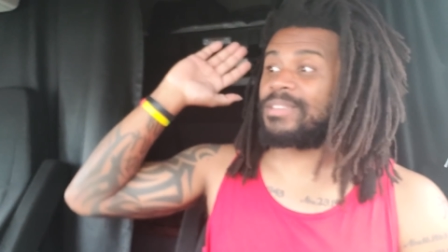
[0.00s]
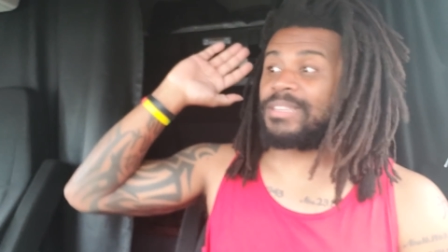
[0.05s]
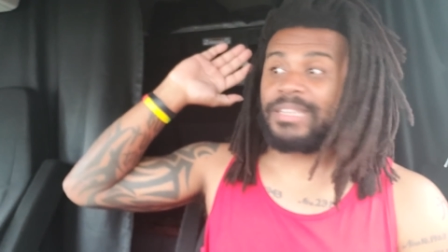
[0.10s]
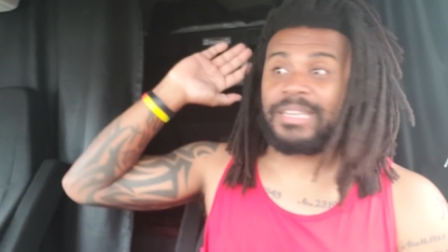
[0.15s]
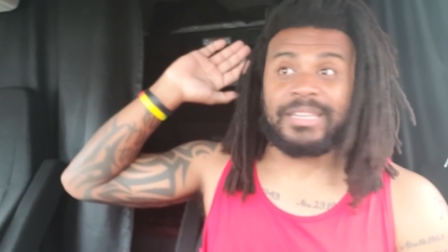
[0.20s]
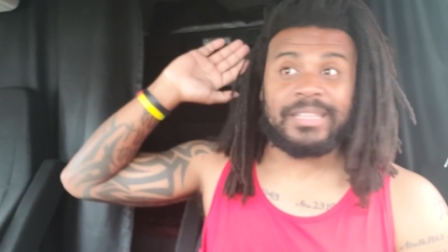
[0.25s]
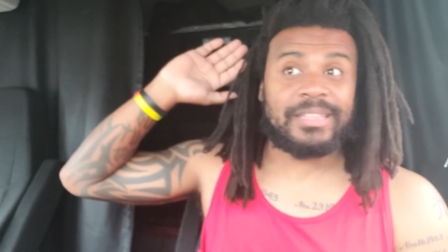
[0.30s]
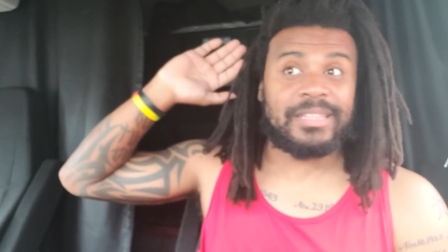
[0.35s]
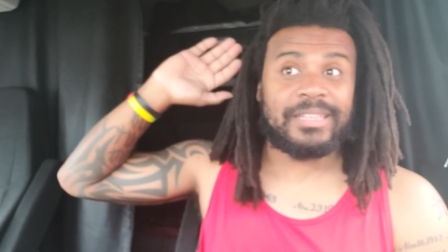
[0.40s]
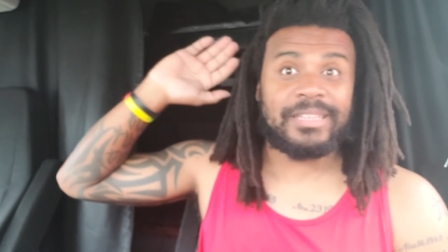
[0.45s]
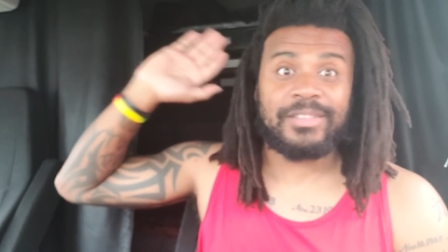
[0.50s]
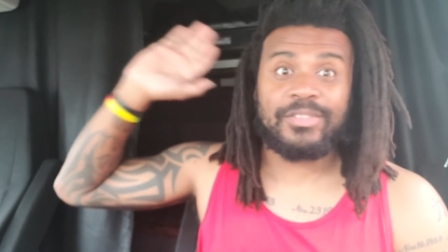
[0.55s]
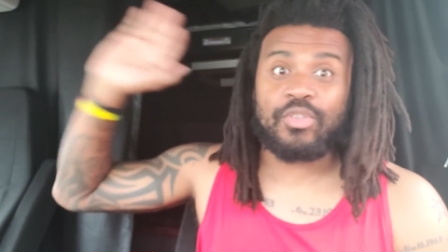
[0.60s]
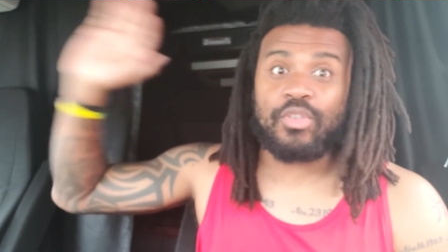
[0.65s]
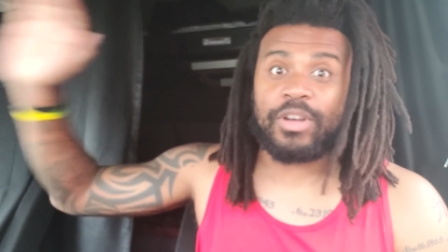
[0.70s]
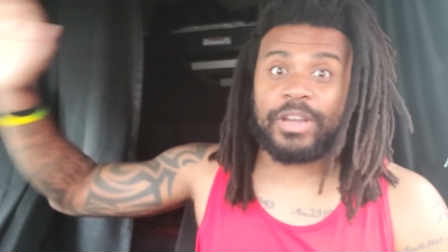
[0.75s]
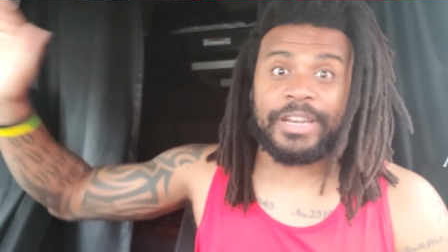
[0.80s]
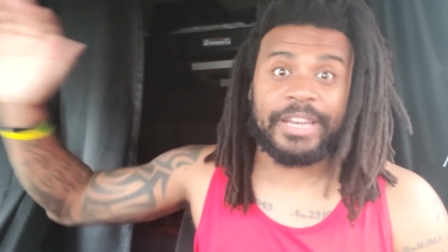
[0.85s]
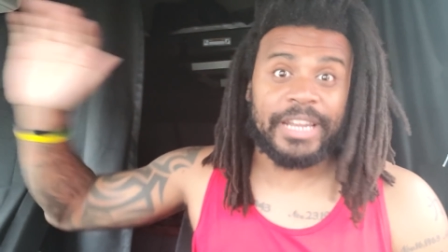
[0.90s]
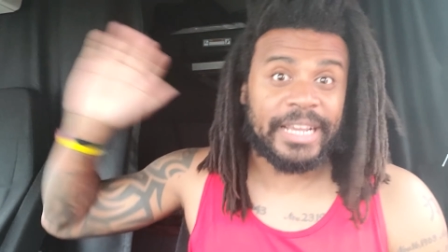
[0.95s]
in
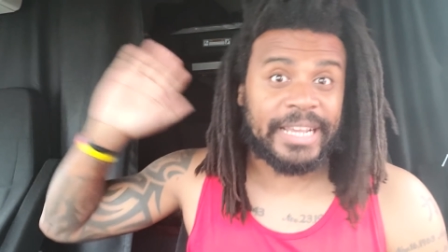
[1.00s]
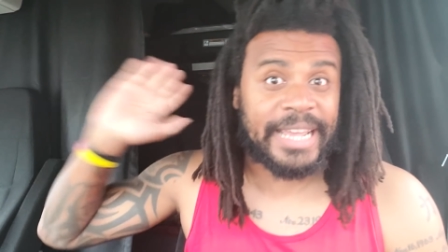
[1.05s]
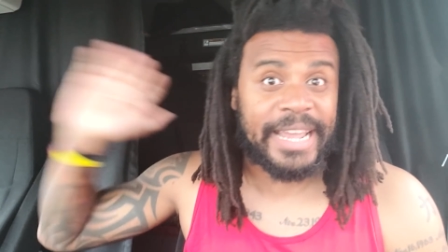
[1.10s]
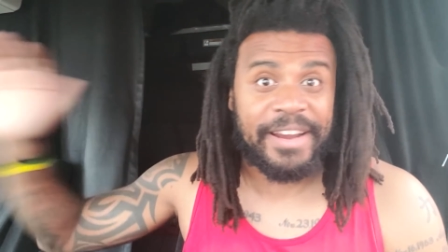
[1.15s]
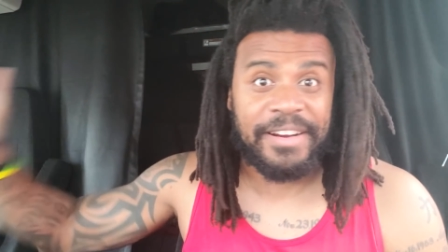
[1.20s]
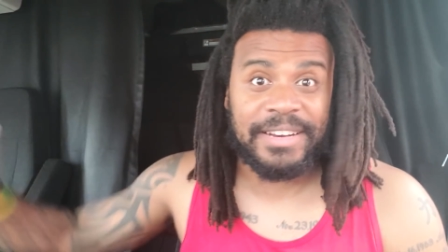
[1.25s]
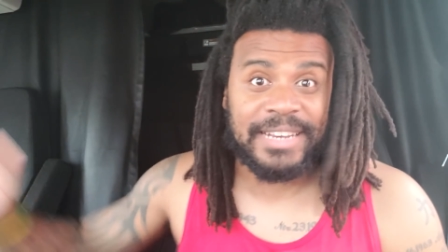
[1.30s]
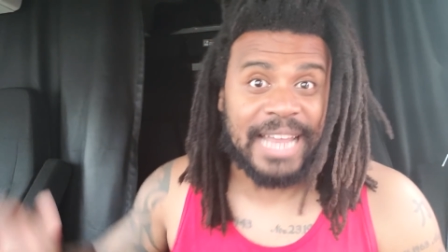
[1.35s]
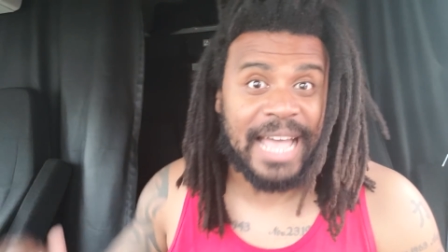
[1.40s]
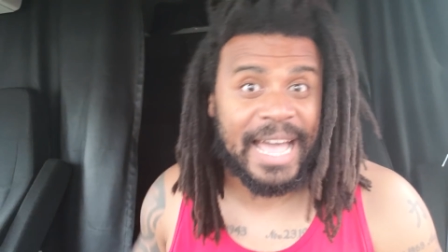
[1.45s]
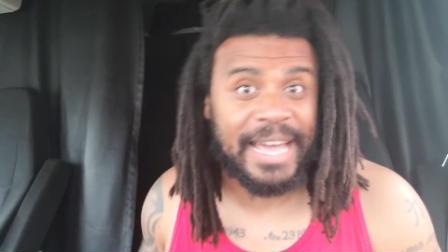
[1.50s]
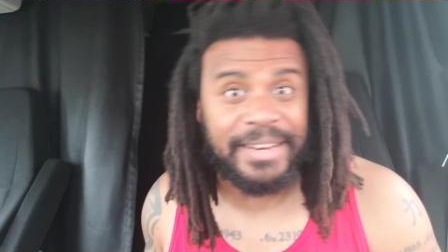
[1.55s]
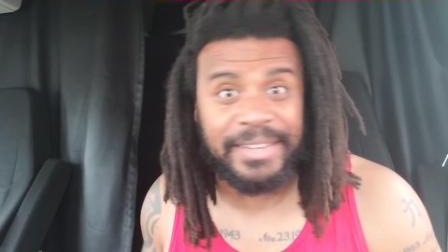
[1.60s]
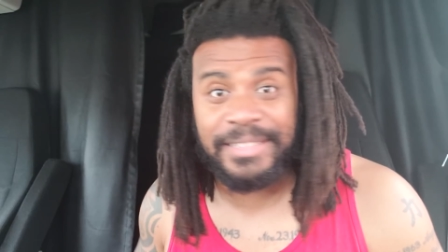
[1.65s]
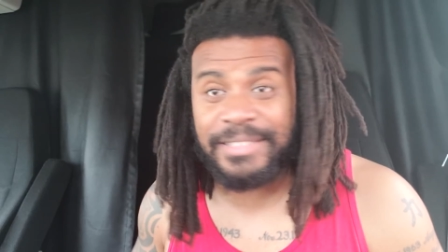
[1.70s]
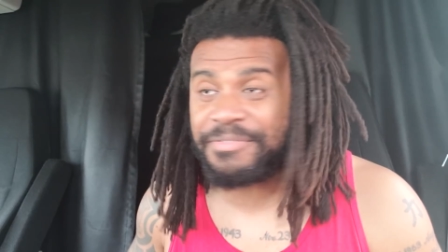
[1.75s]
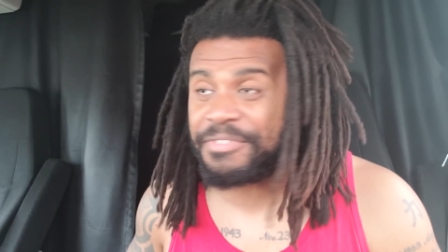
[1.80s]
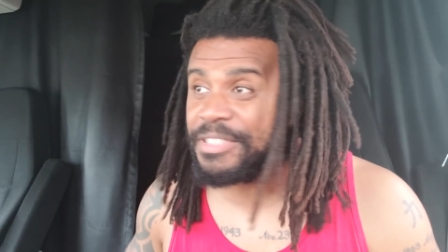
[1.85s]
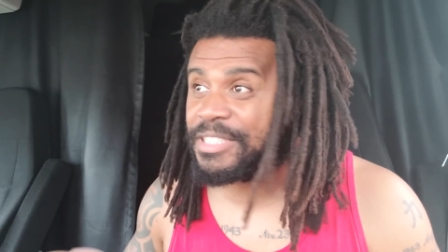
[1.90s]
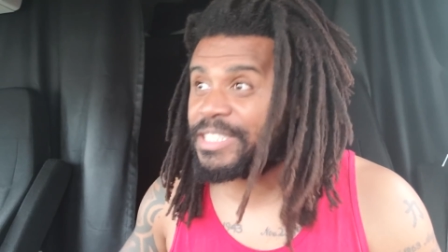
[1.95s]
the in the
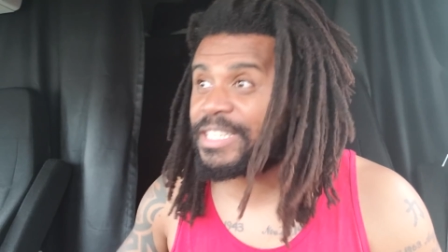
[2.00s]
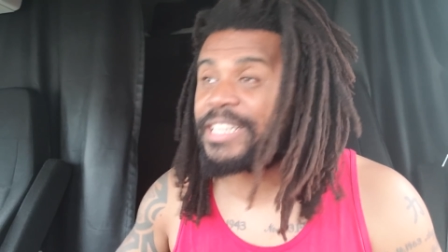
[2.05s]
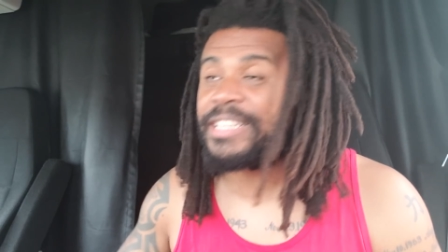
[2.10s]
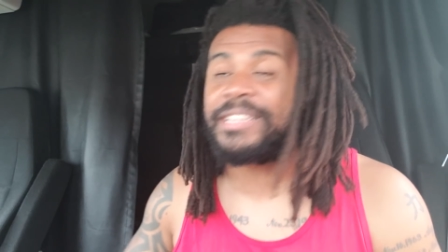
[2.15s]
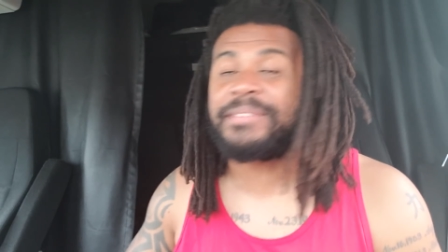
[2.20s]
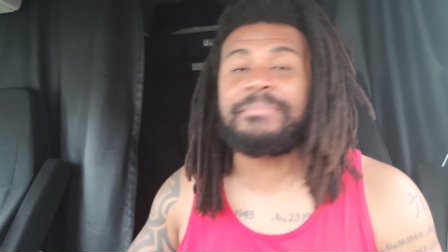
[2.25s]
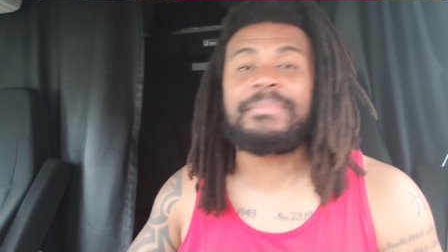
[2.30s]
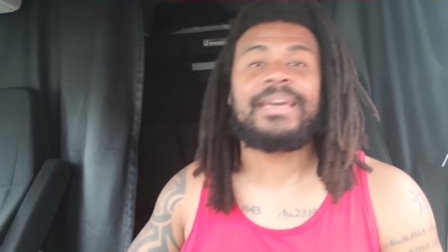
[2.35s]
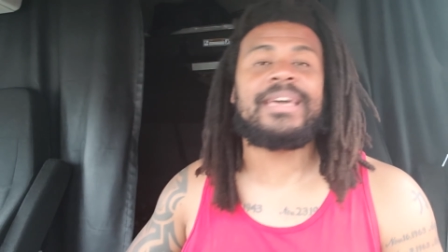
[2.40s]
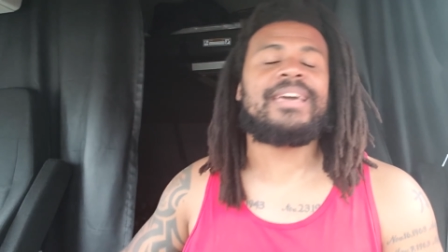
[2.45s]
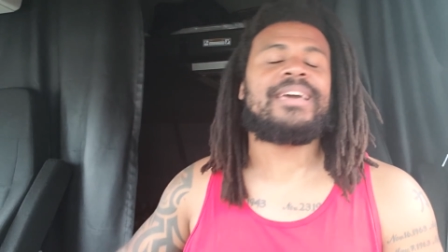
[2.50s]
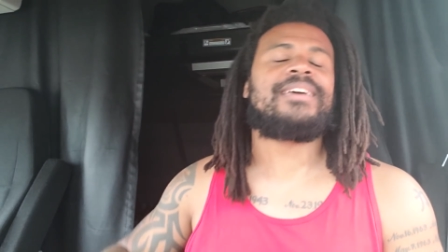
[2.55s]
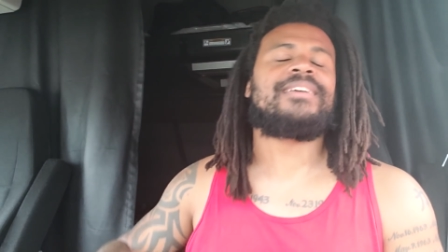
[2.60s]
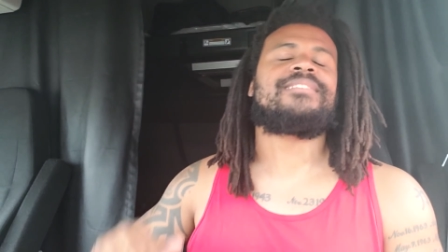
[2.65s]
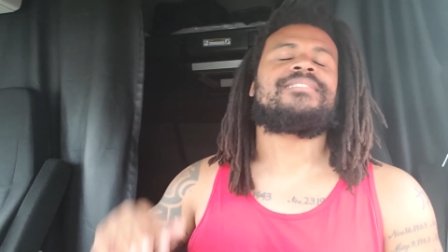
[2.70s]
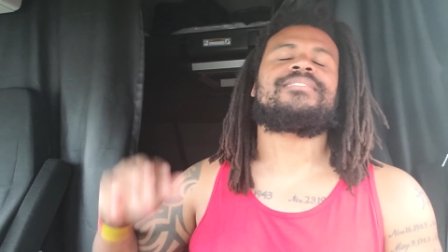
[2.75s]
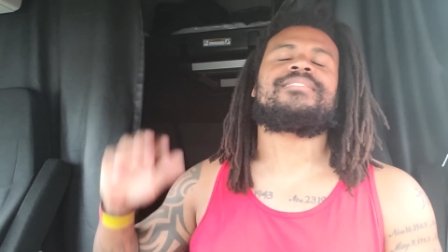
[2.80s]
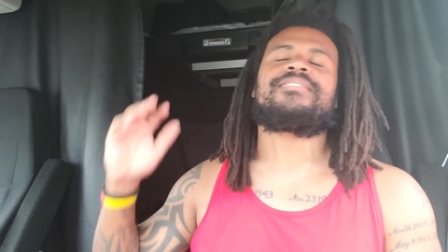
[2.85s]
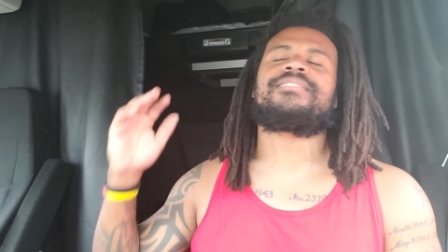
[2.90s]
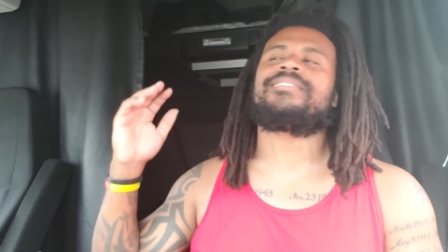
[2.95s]
Carolinas, Virginia,
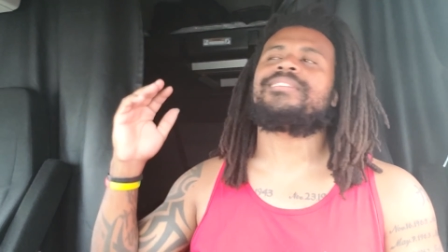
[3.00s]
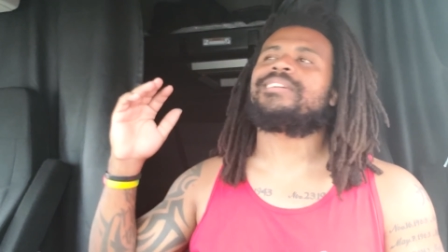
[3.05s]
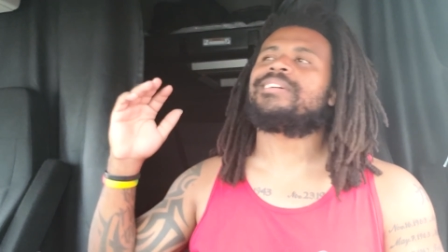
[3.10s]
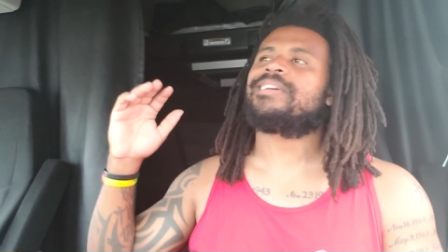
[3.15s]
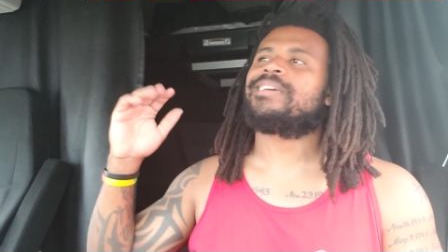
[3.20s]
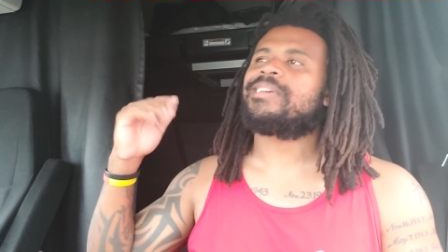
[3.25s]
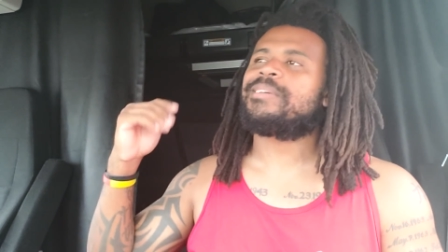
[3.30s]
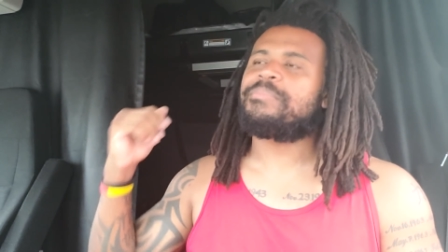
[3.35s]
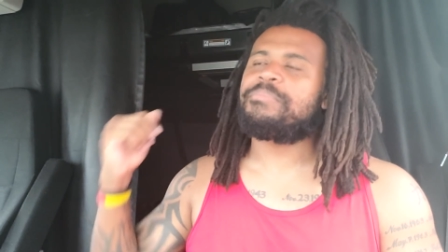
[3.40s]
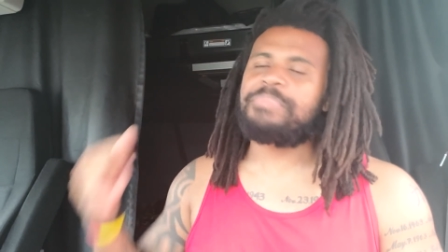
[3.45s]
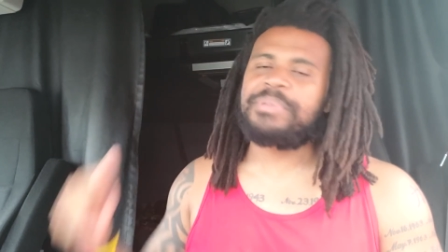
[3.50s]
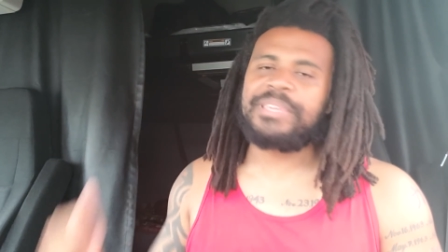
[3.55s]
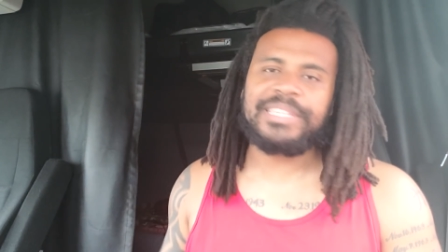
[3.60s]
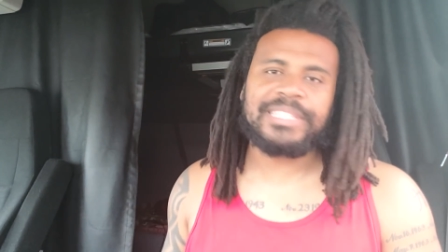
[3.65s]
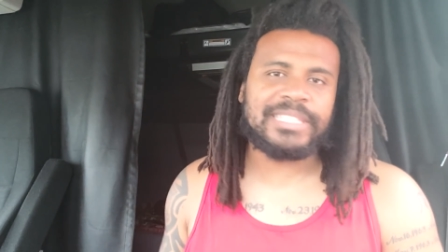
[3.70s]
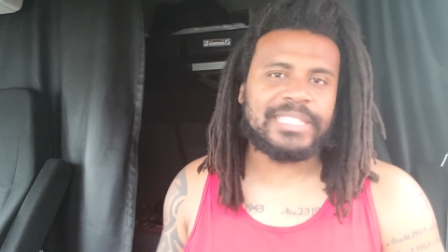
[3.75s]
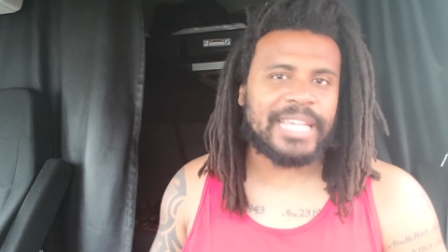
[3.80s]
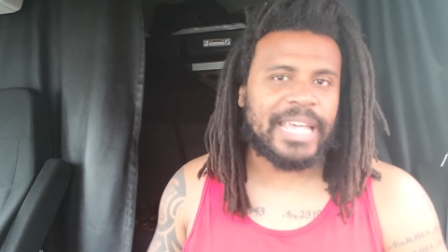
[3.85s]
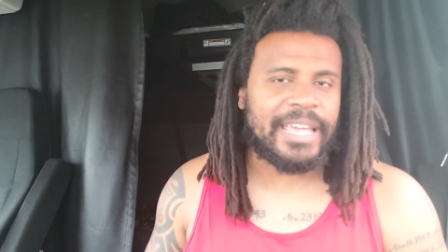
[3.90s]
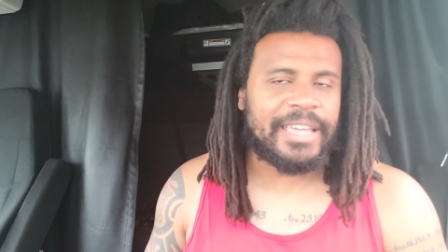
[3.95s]
man, be
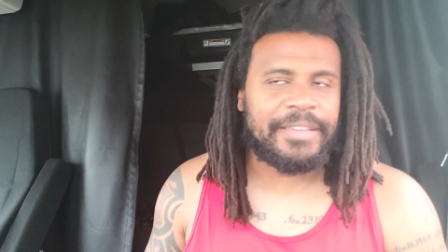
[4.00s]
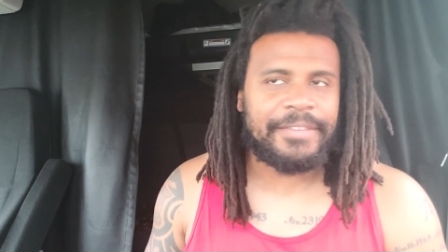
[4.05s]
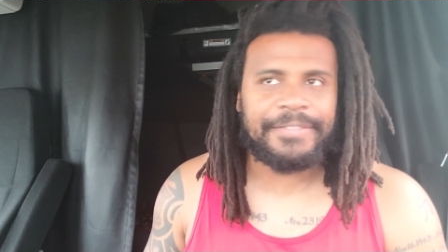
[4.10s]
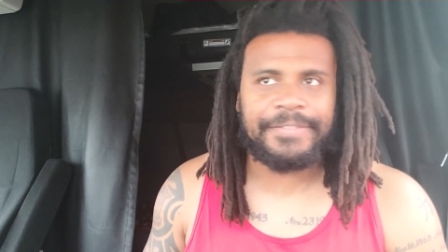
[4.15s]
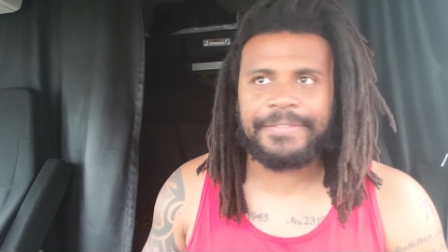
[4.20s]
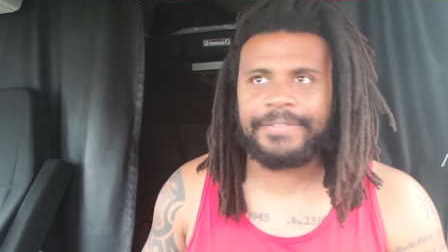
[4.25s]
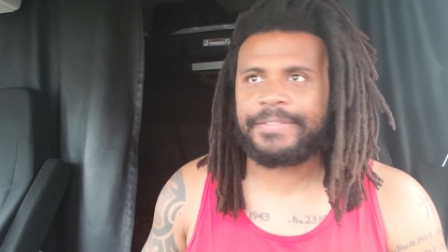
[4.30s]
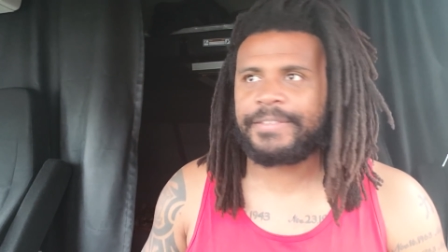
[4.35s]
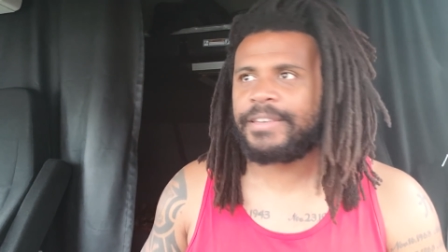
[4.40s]
safe.